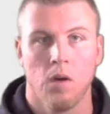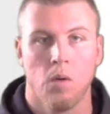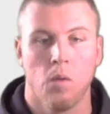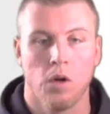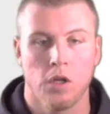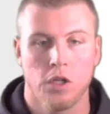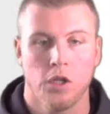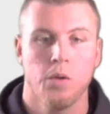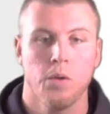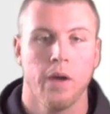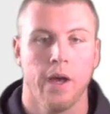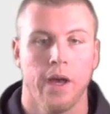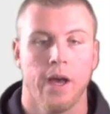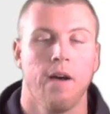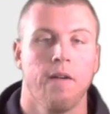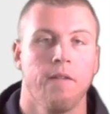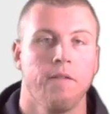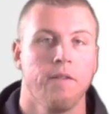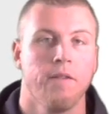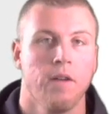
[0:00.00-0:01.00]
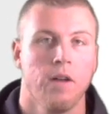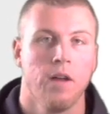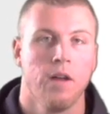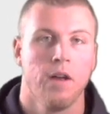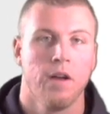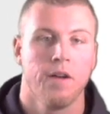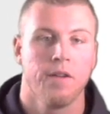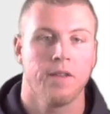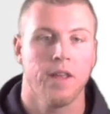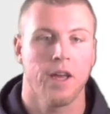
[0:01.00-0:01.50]
Once you have
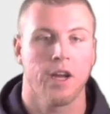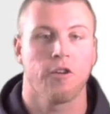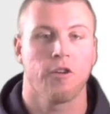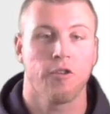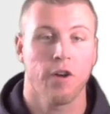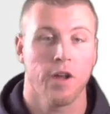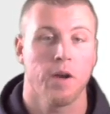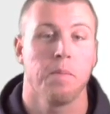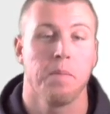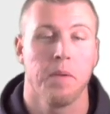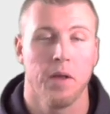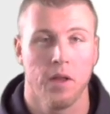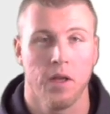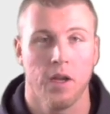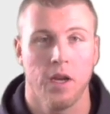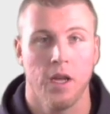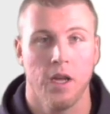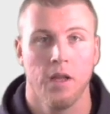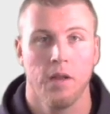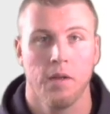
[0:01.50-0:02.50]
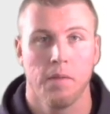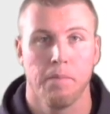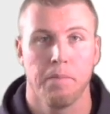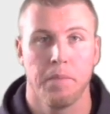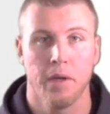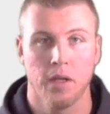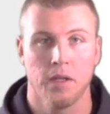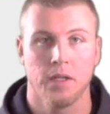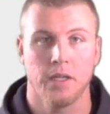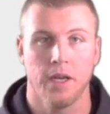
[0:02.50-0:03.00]
that credibility
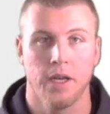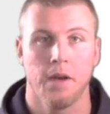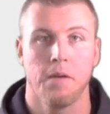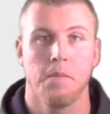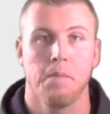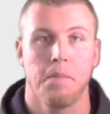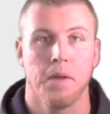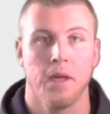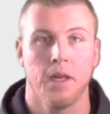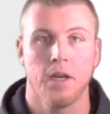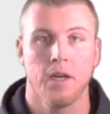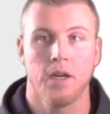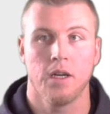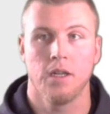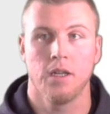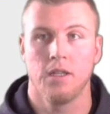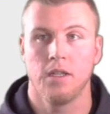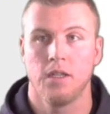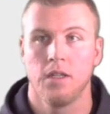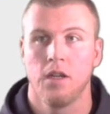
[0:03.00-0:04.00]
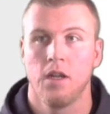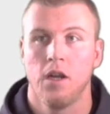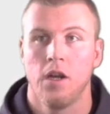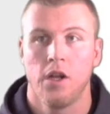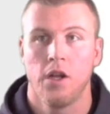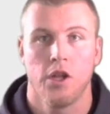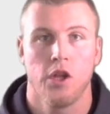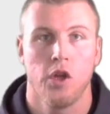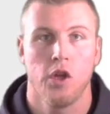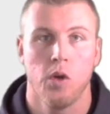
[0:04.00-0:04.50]
built in because
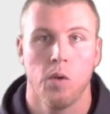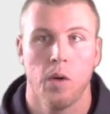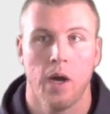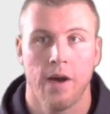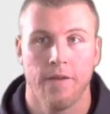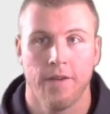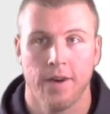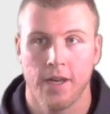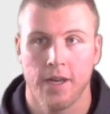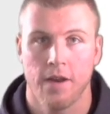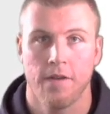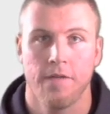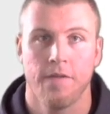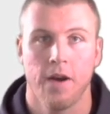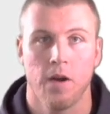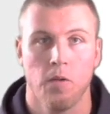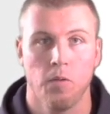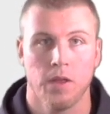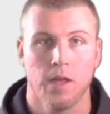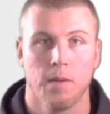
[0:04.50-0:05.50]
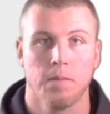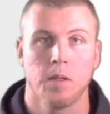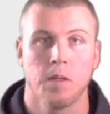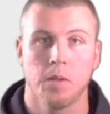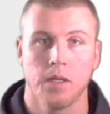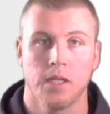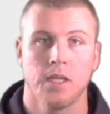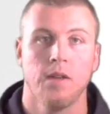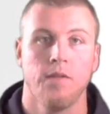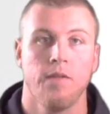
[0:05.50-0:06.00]
you have identified with them
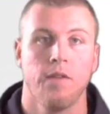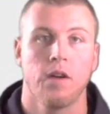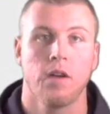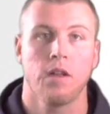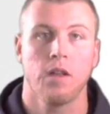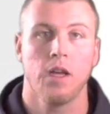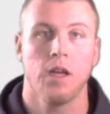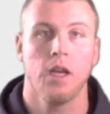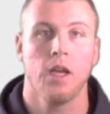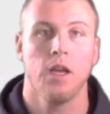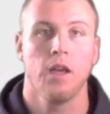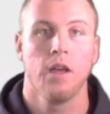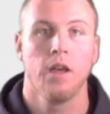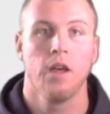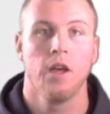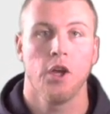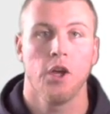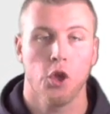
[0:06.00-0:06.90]
specifically,